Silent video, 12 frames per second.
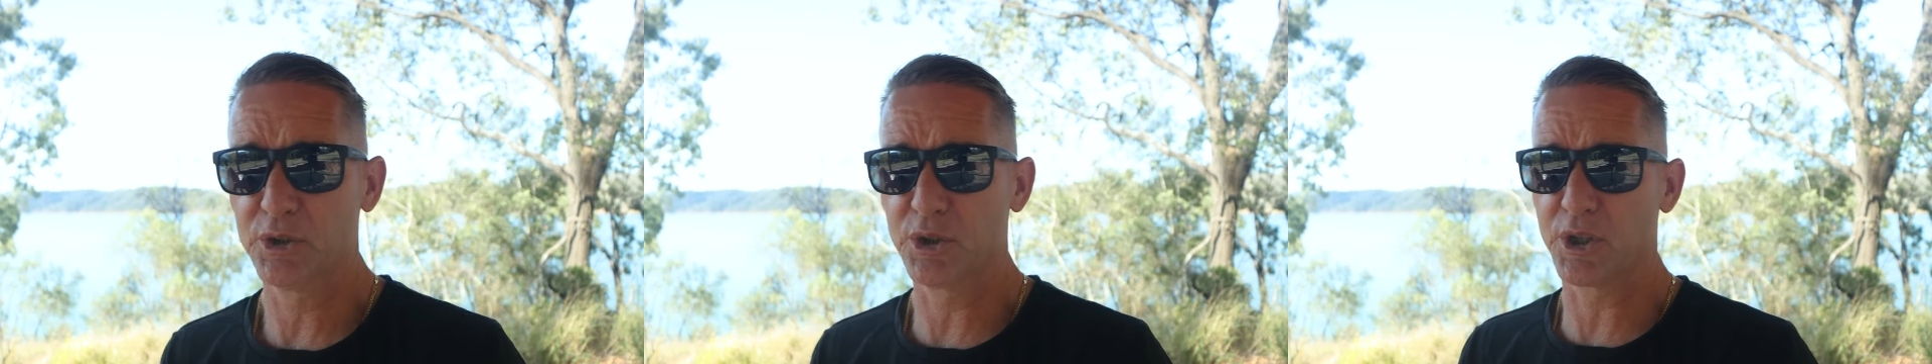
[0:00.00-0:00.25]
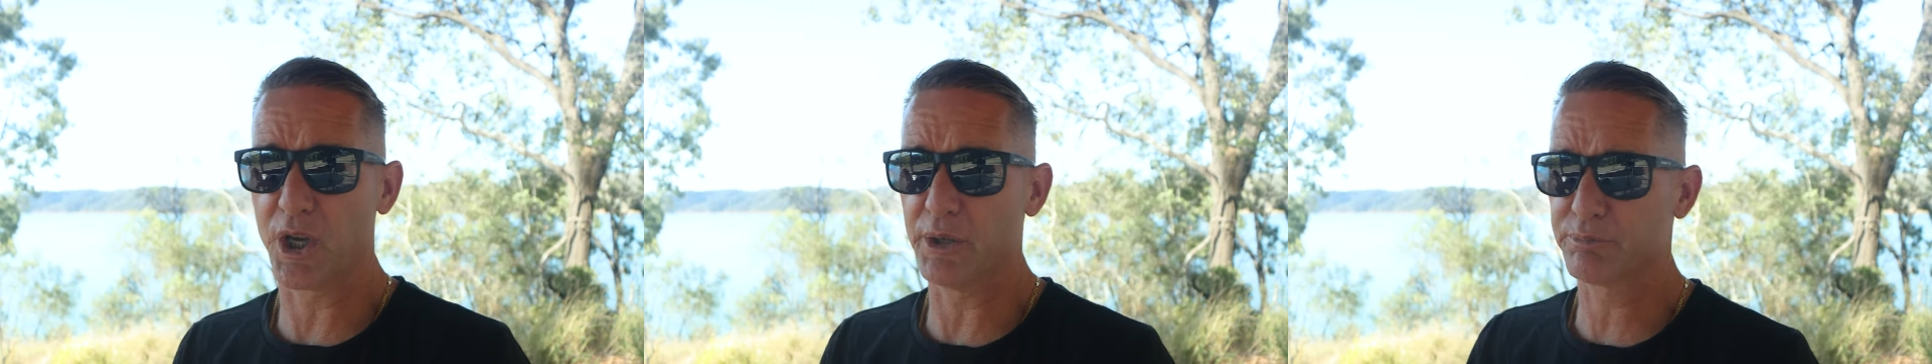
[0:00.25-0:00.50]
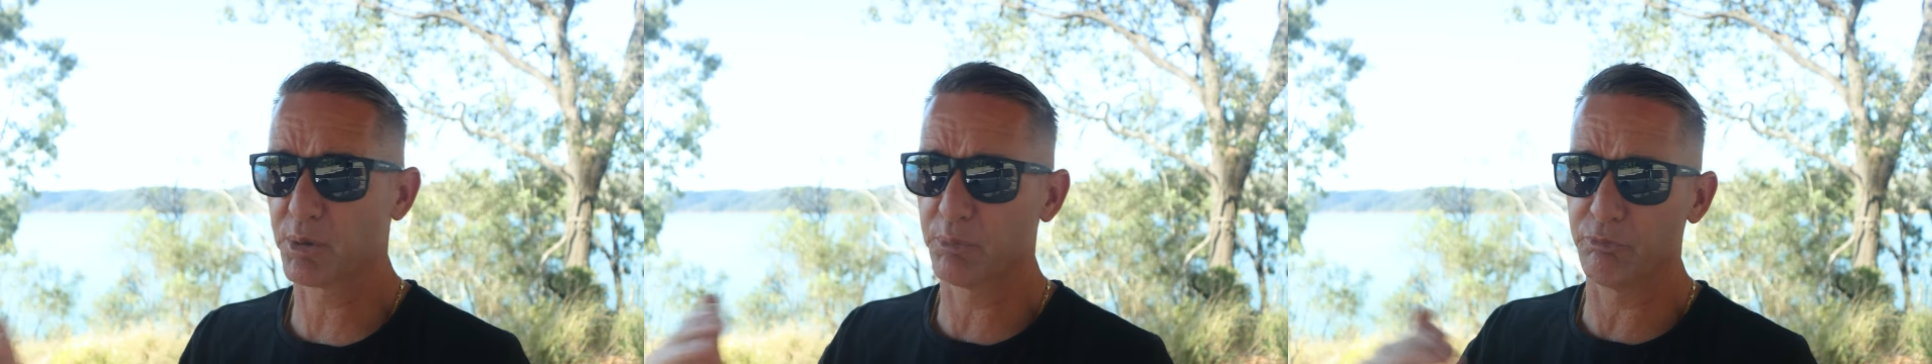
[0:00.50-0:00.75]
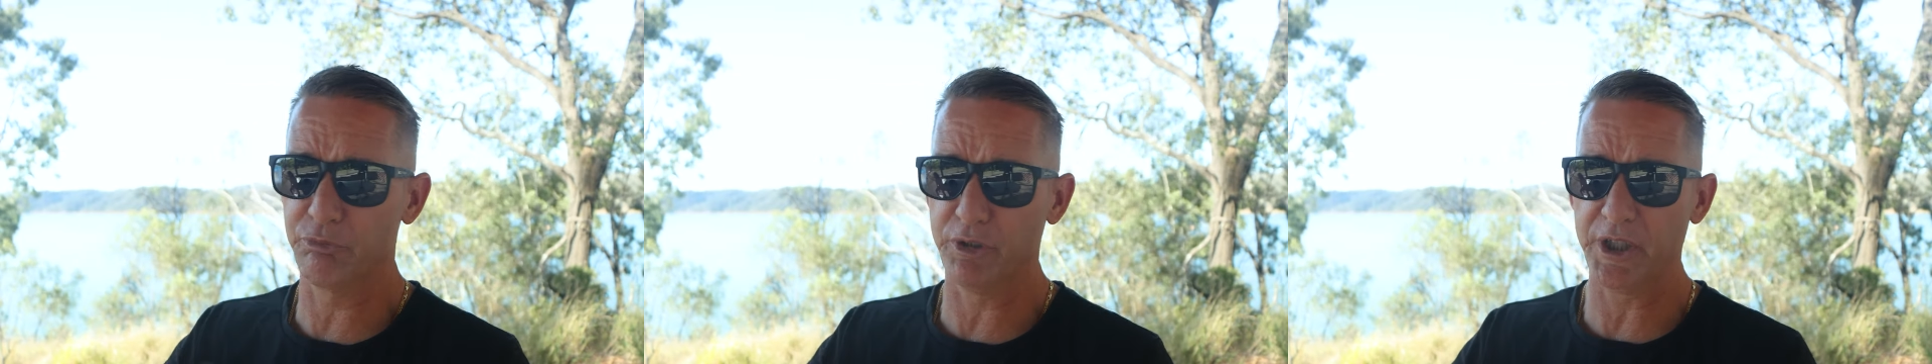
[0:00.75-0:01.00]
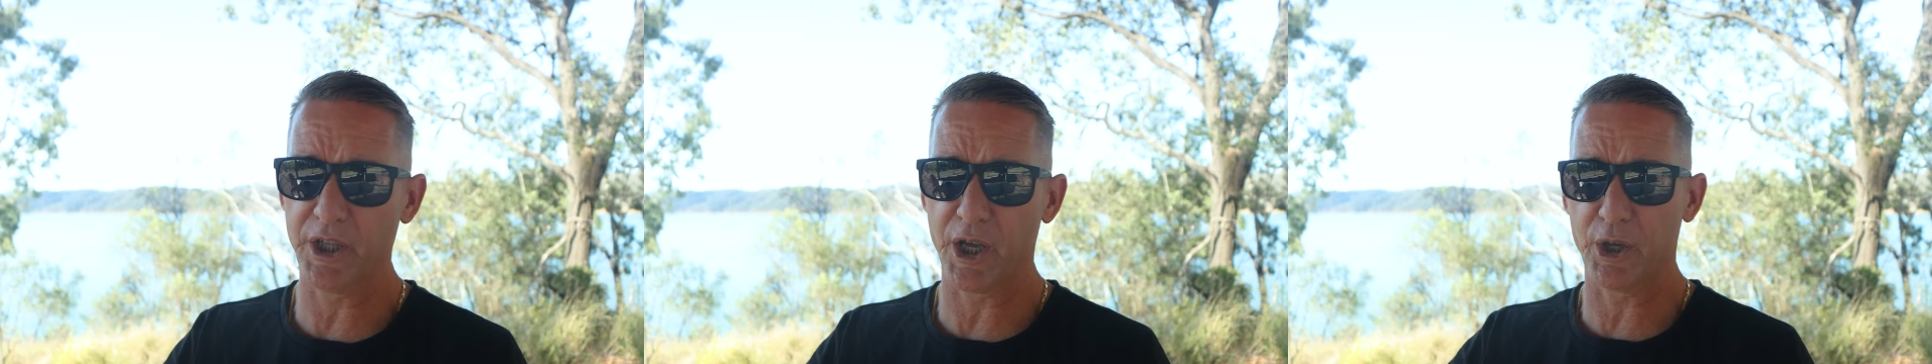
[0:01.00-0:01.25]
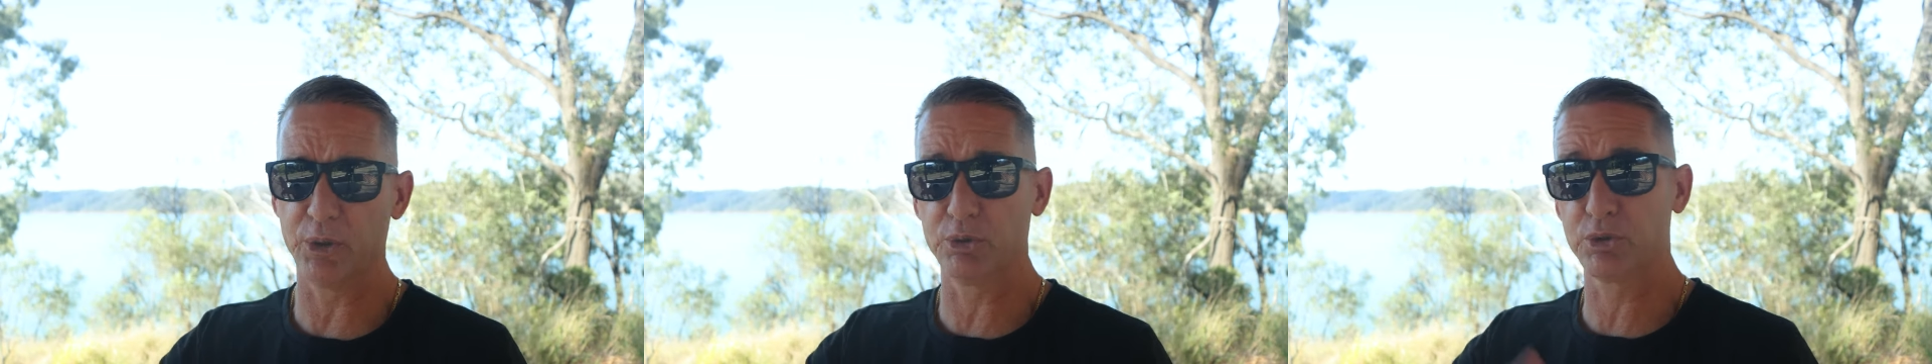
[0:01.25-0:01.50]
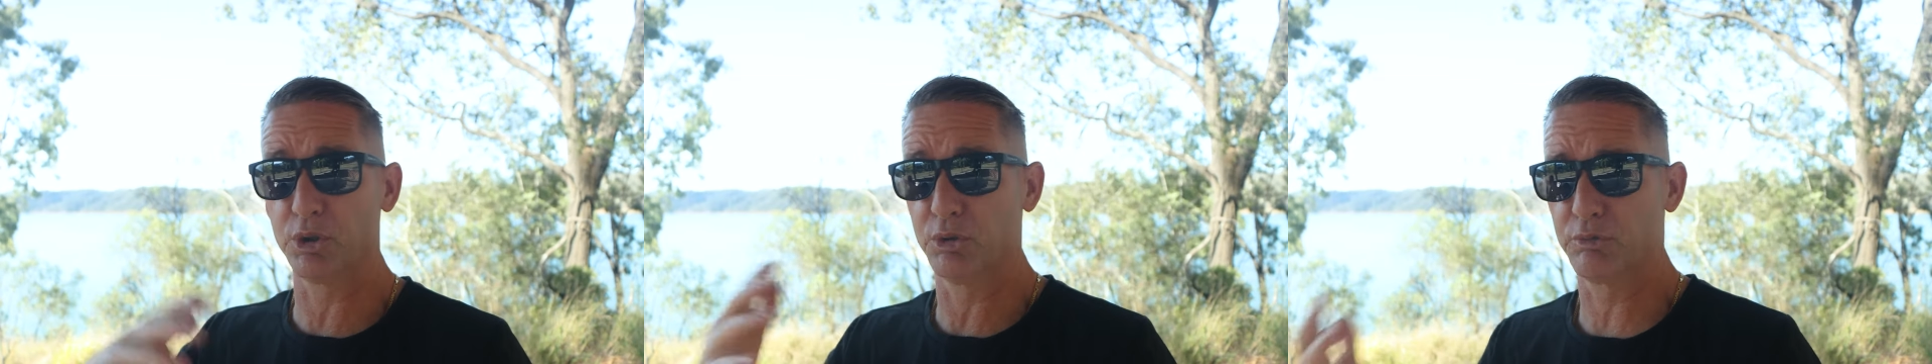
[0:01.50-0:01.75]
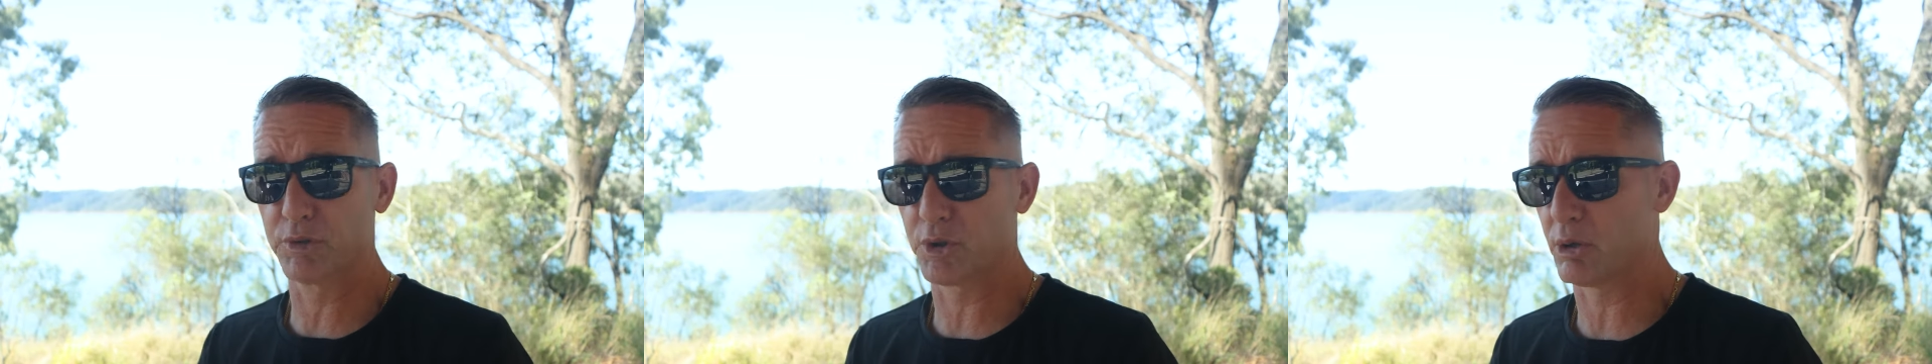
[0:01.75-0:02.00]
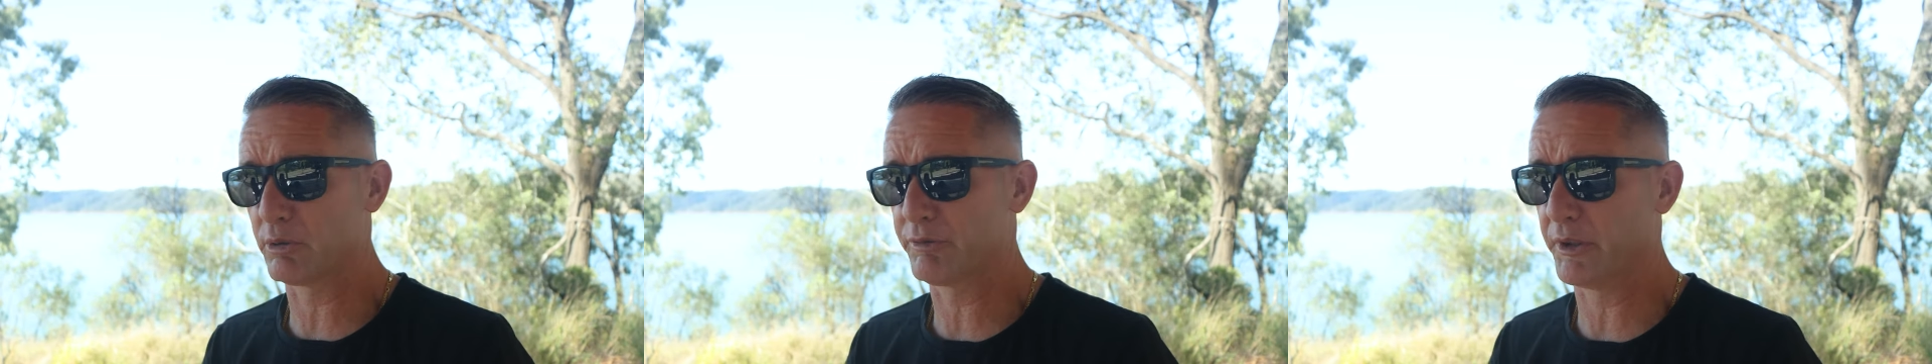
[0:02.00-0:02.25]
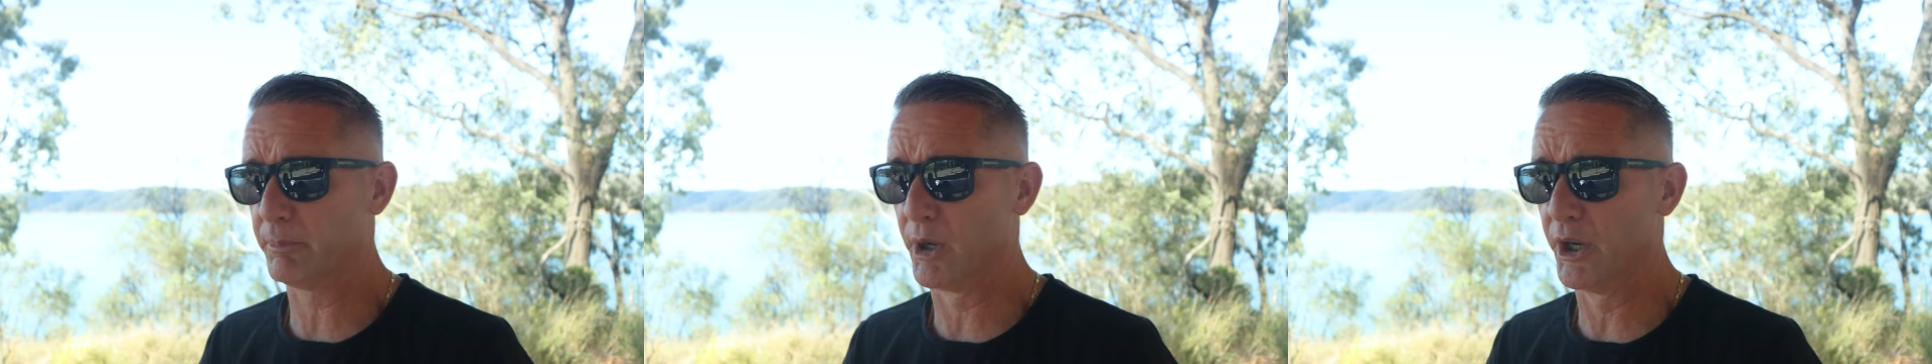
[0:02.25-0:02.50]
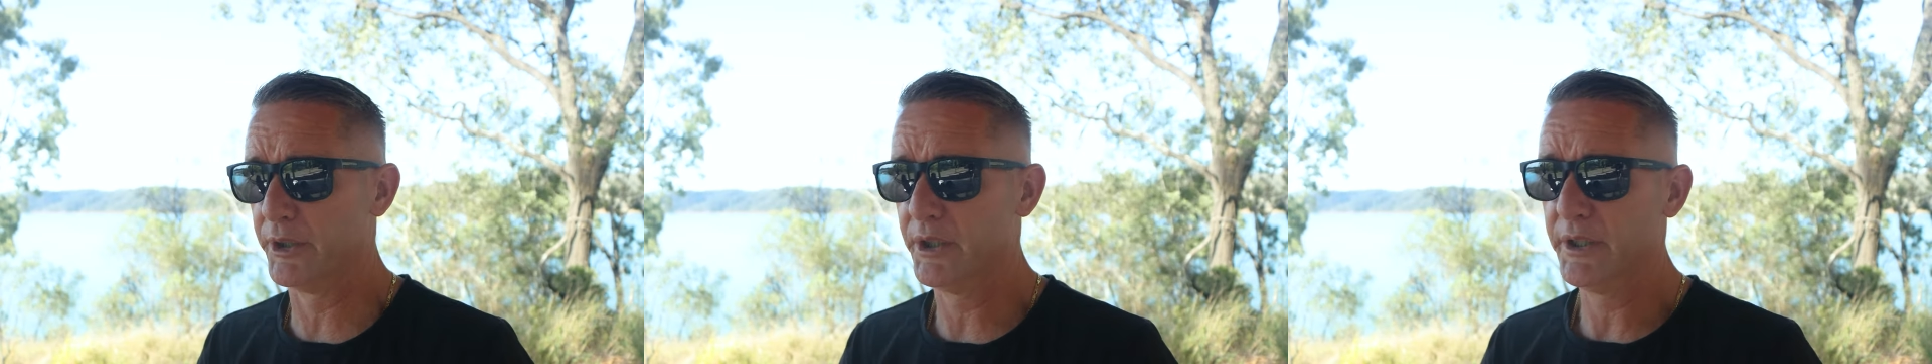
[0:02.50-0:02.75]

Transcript: to go from video to photography mode.